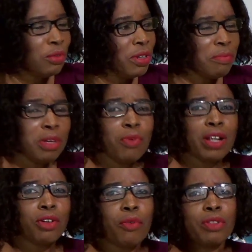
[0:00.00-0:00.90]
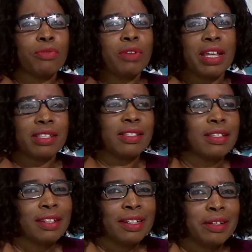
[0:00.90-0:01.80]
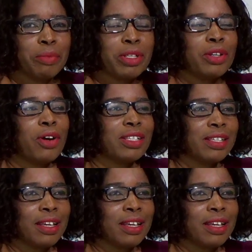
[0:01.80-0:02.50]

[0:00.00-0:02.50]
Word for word: But the Lord say, why shut your mouth?